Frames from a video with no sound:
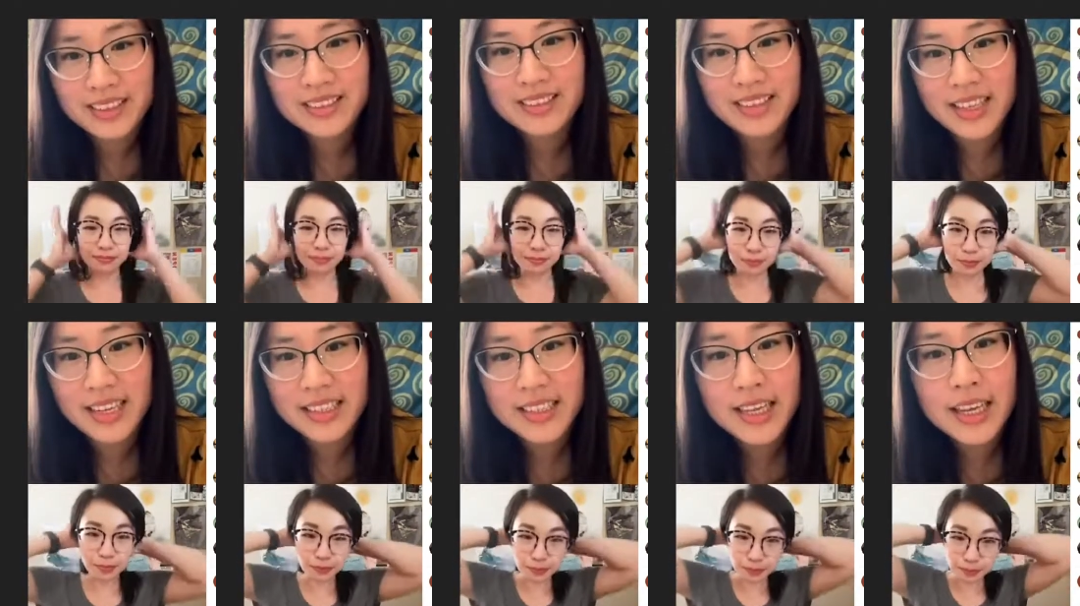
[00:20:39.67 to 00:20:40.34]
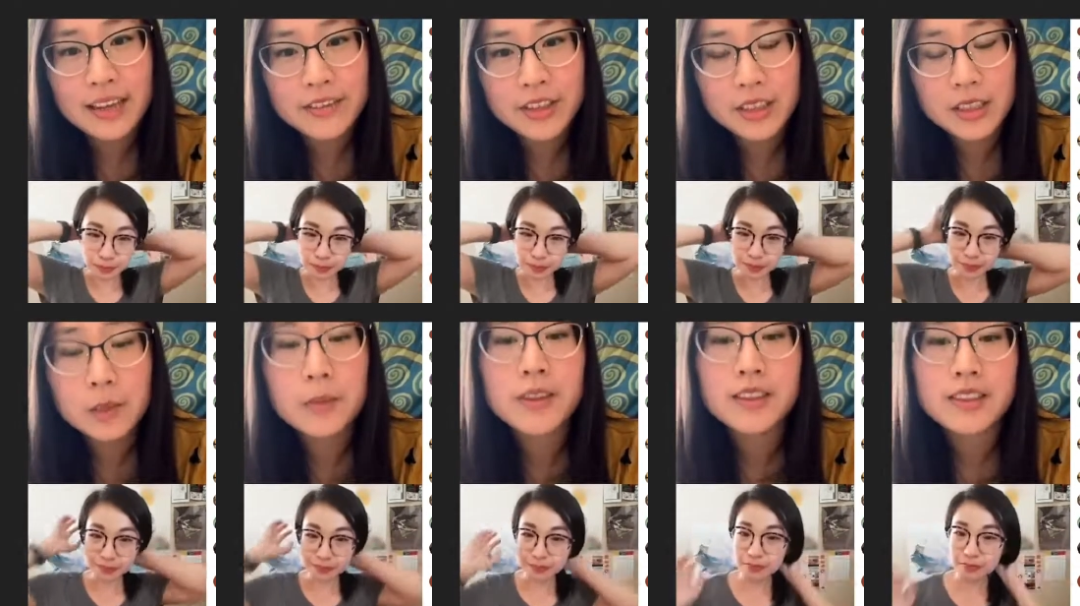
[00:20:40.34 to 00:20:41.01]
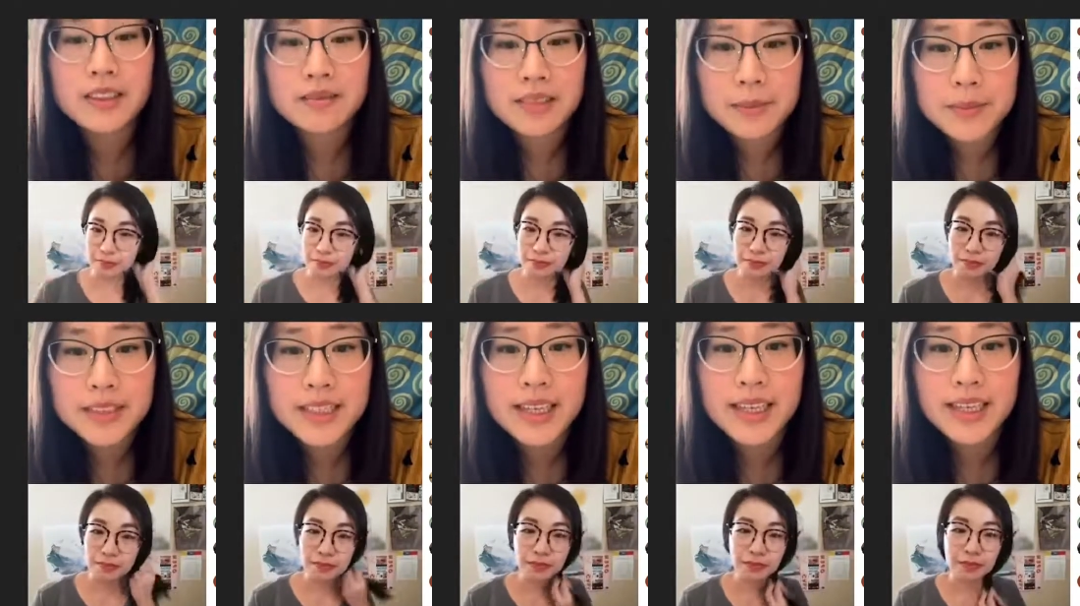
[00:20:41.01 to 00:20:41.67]
Speaker 1: Yeah, and you have your, your personal
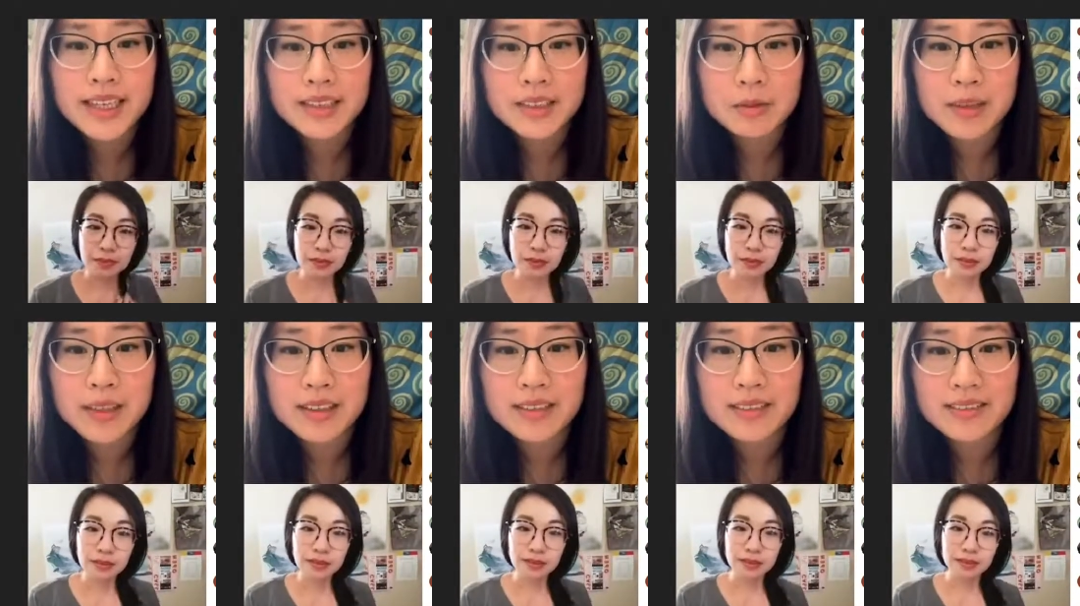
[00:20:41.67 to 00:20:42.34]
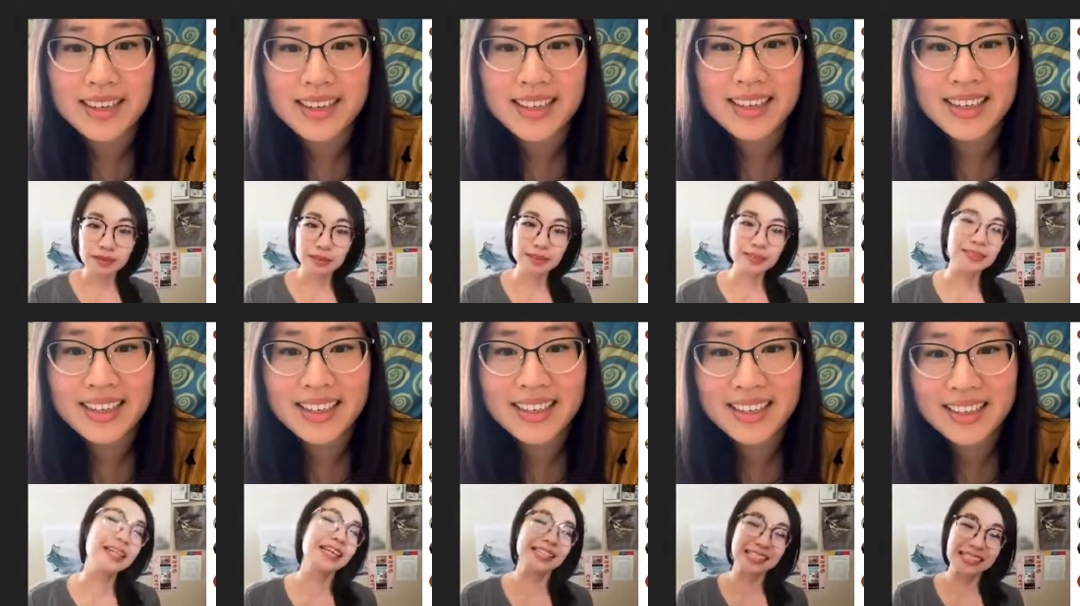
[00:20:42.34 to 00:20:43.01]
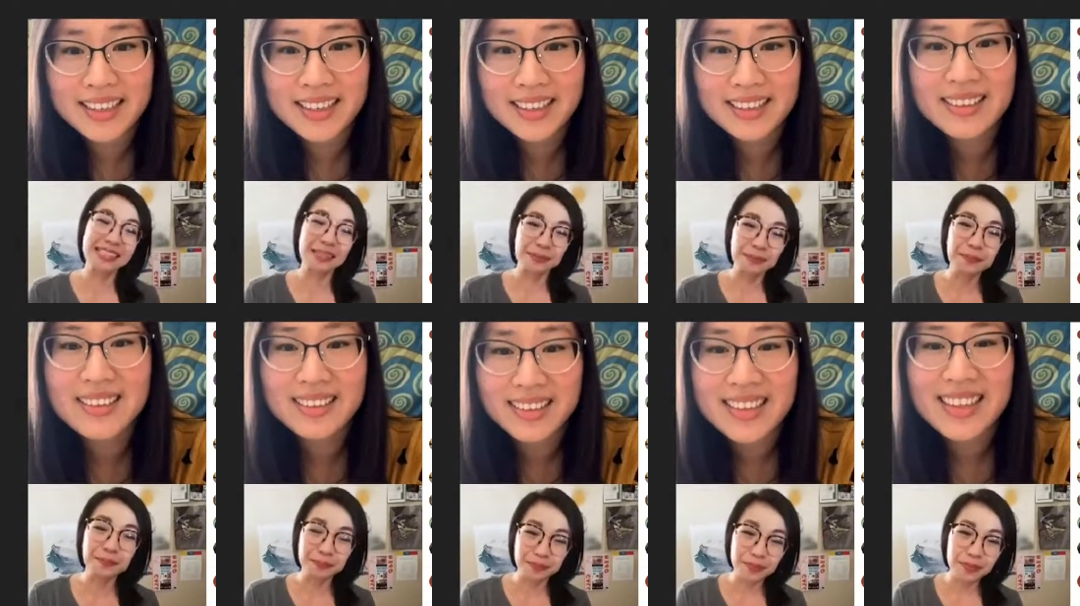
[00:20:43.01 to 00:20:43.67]
website as well, right?
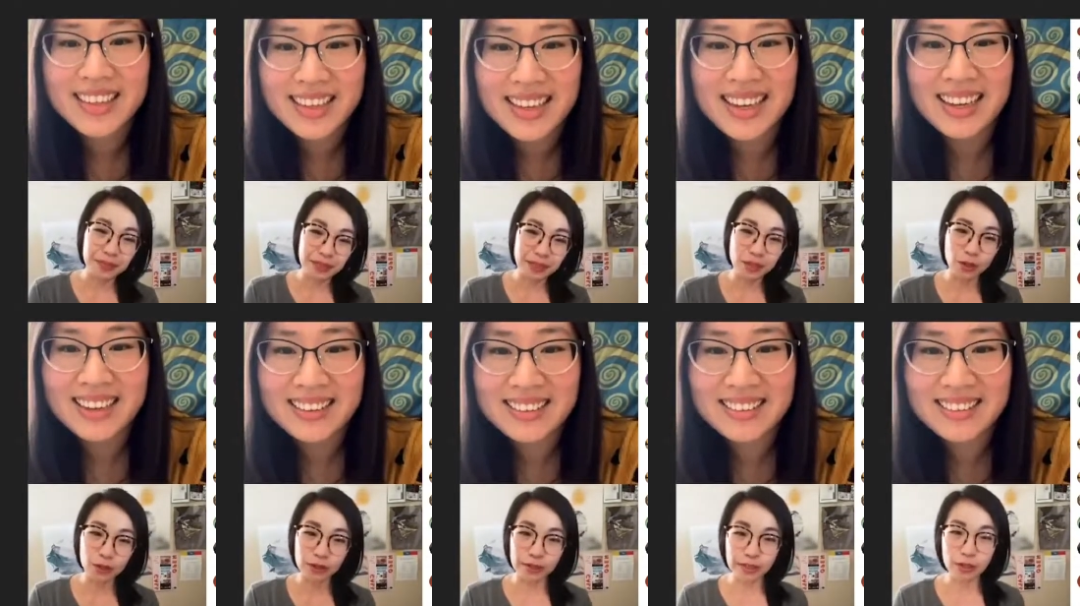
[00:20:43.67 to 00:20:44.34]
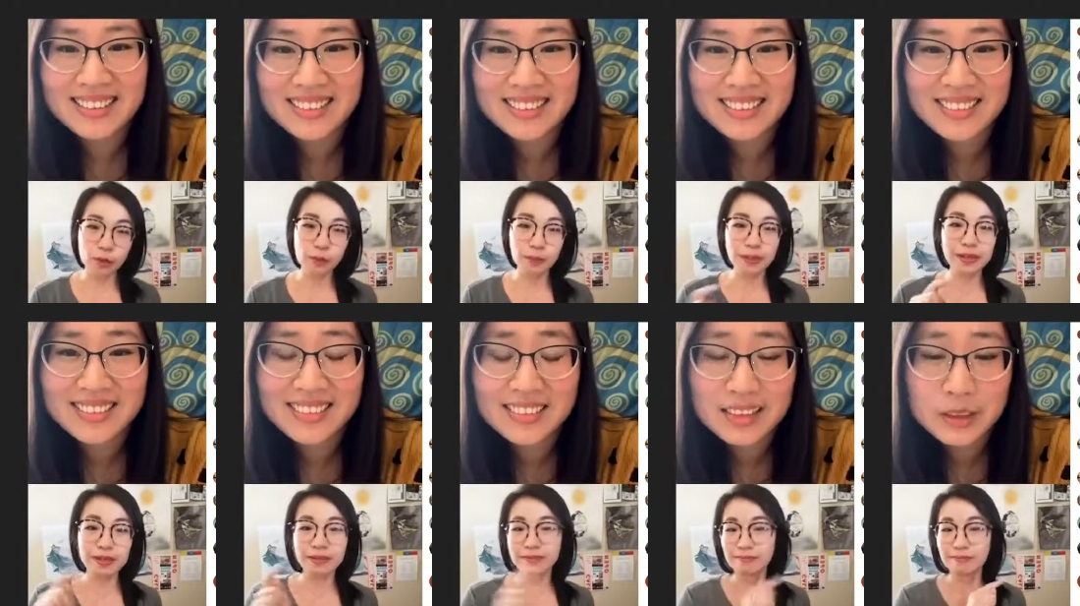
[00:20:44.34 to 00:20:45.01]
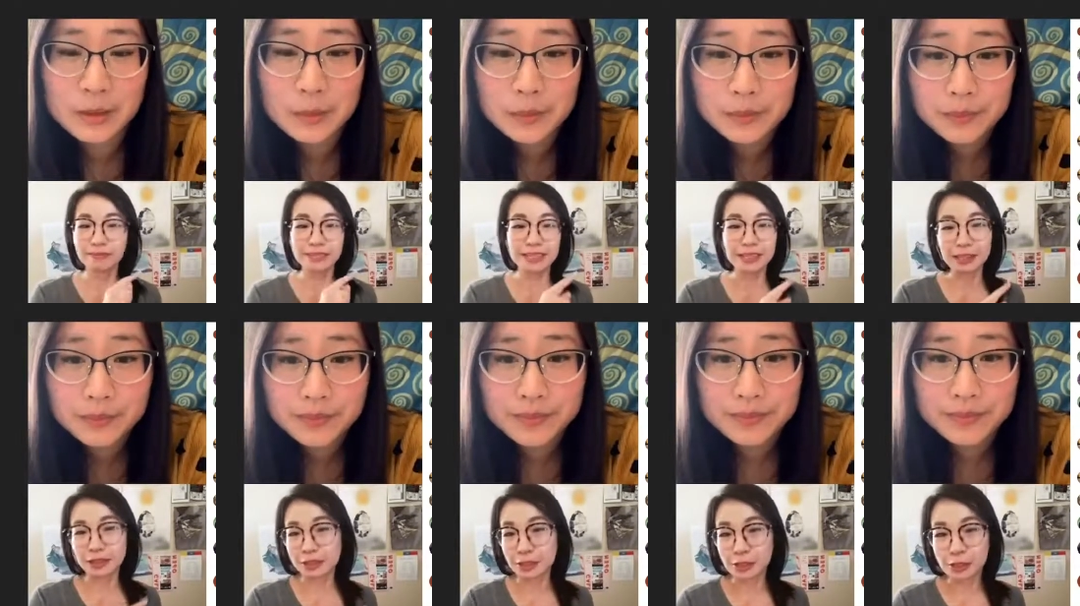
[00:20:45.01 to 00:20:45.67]
Speaker 2: Mm-hmm. And it'll, it'll be
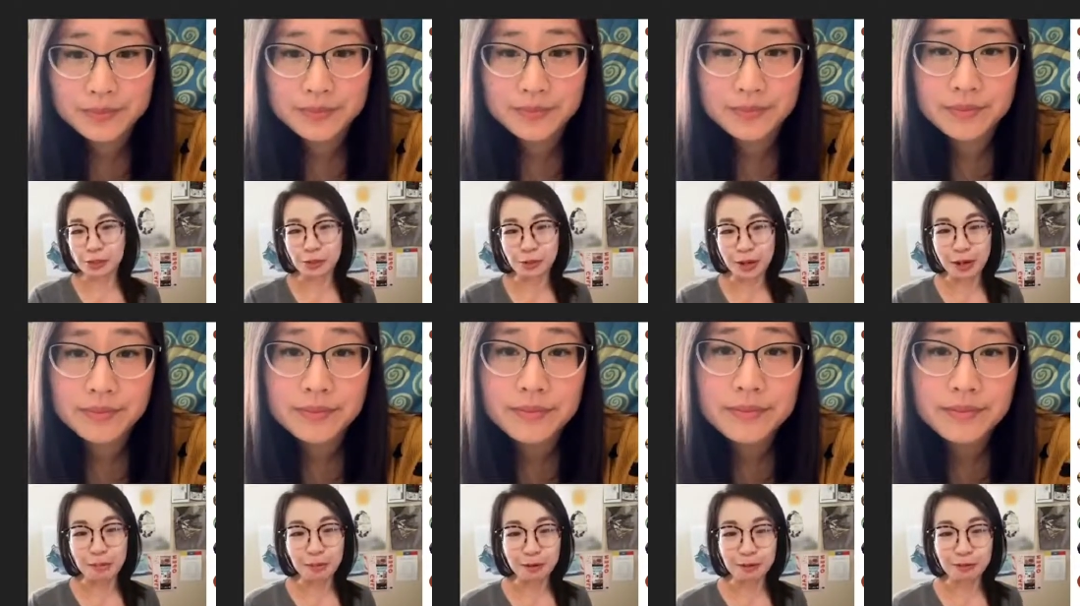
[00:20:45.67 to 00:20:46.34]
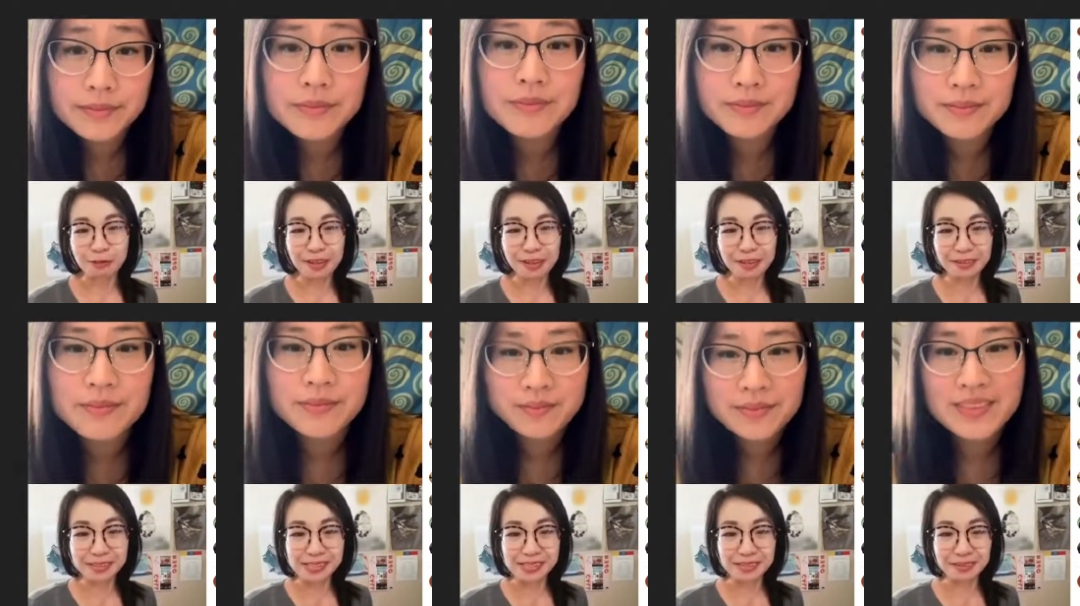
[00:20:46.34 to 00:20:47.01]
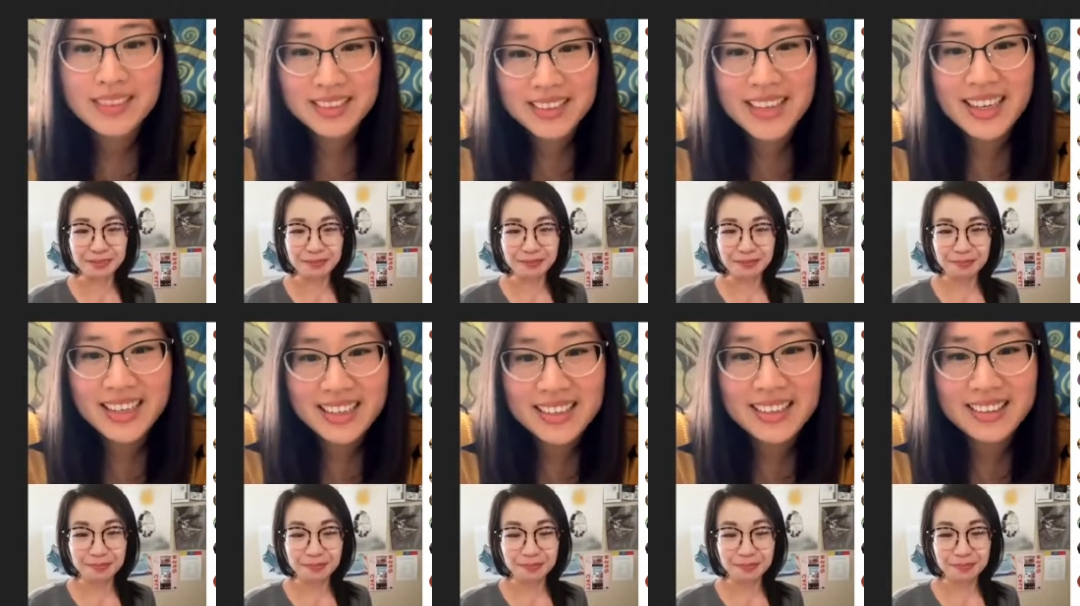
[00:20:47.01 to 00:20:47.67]
in the Instagram profile, so. Okay.
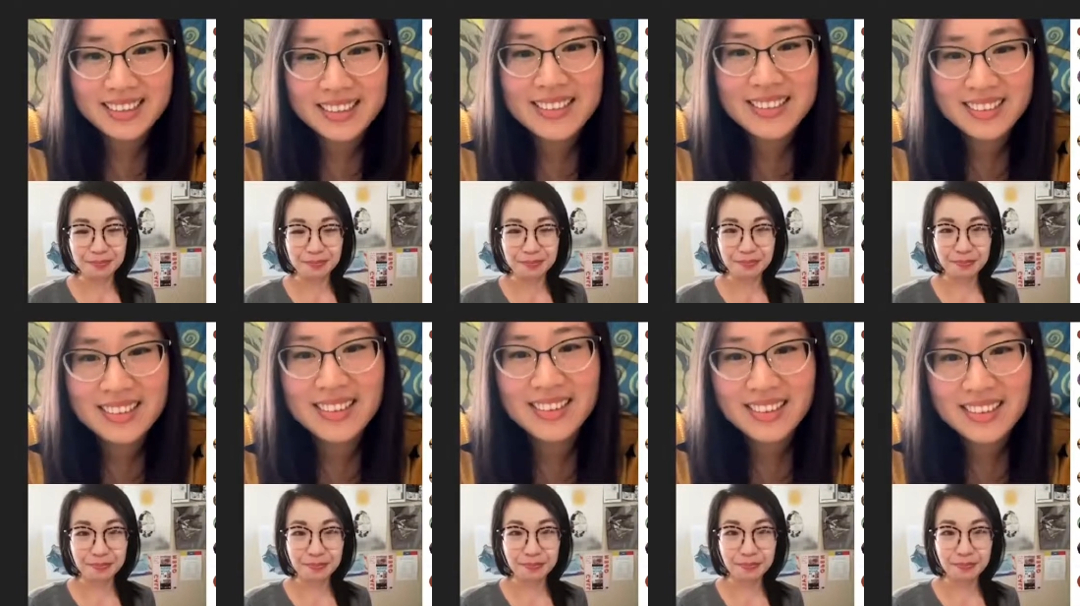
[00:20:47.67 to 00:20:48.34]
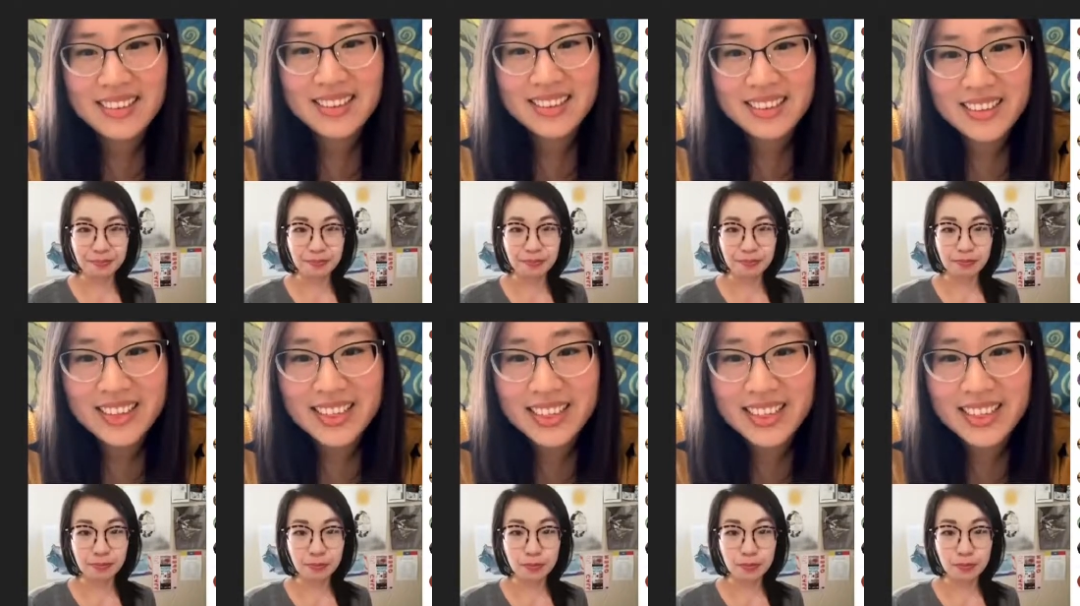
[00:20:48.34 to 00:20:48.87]
Speaker 1: Great.